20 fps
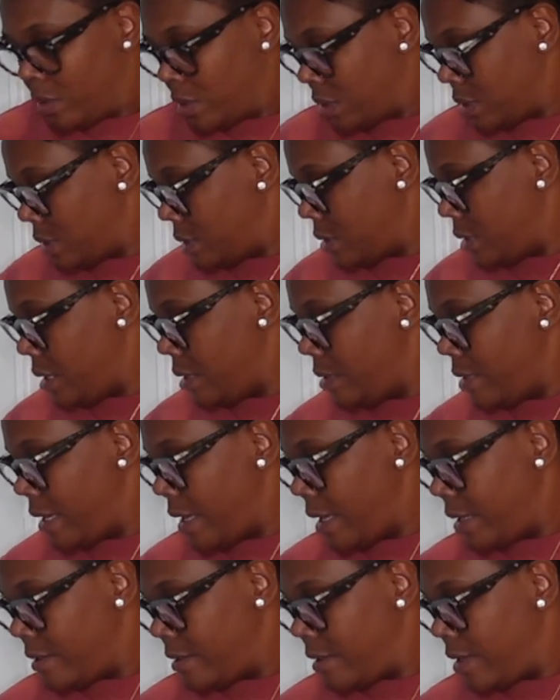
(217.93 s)
can see
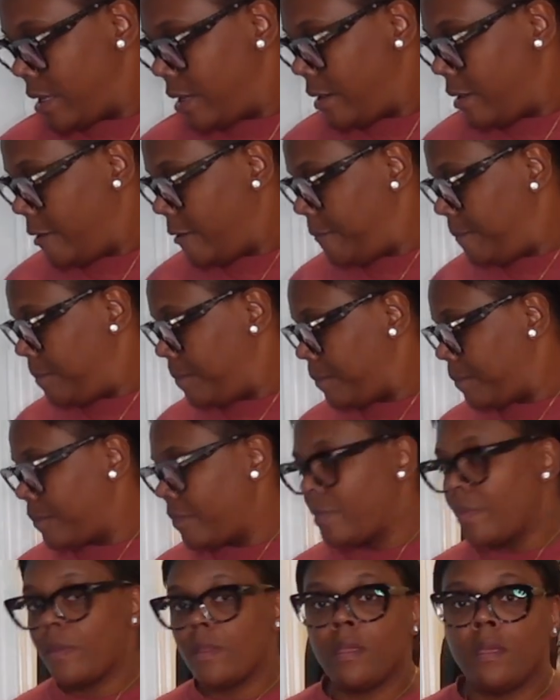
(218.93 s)
that there.
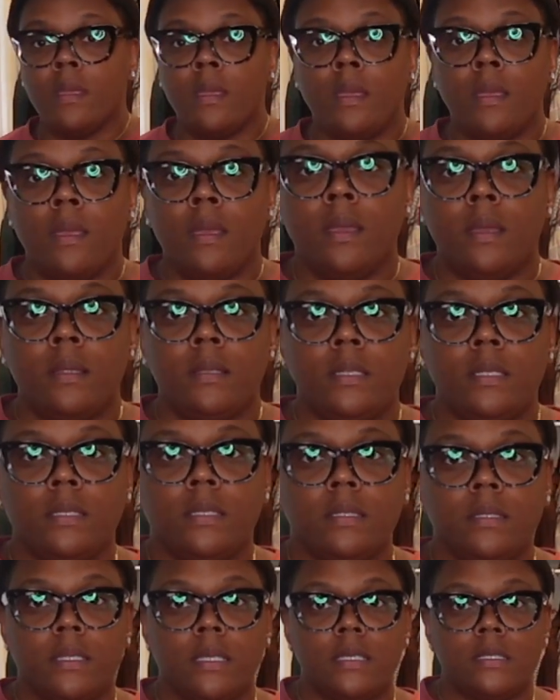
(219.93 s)
Need
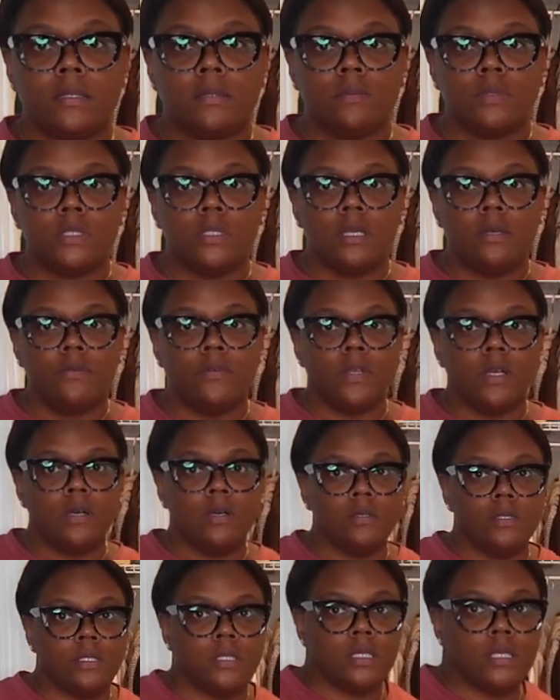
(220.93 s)
to let some stuff
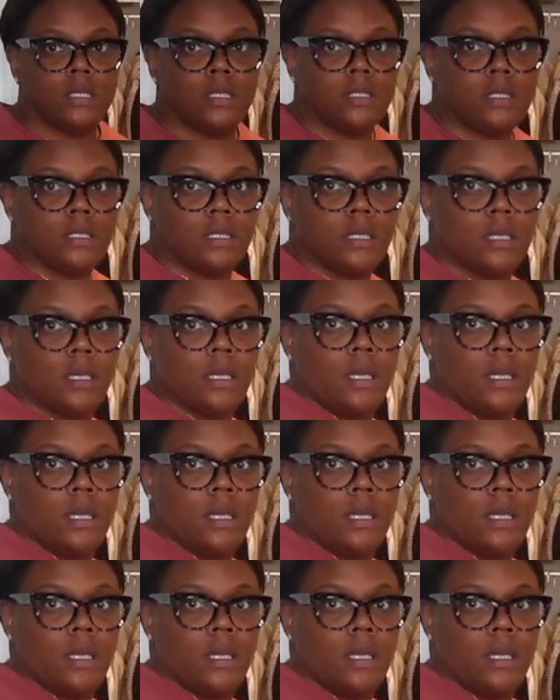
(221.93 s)
go, sis.